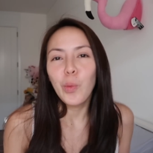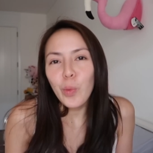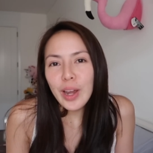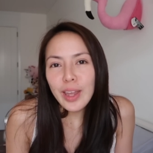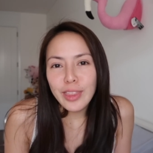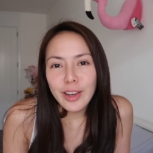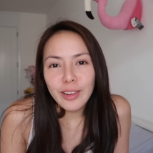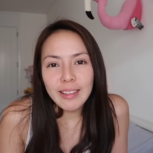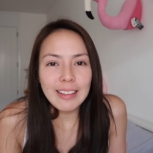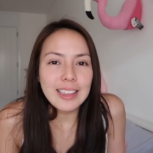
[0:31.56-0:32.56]
with
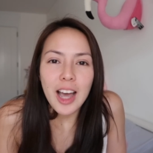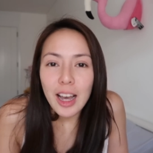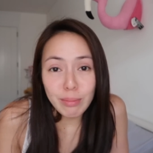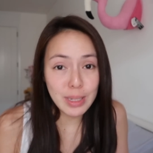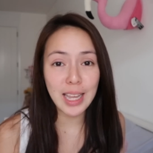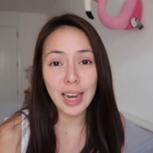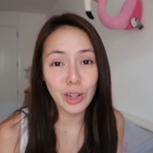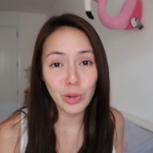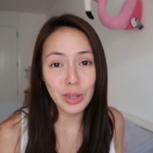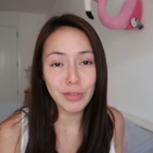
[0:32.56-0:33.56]
your little tot
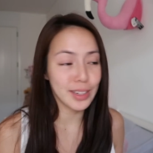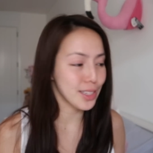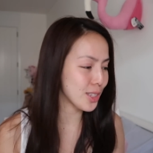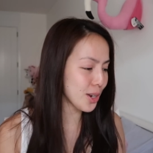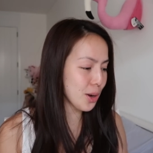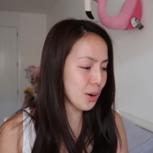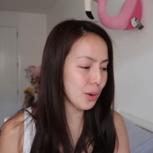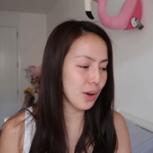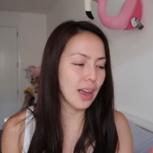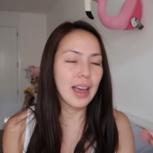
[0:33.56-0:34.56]
beside you even. So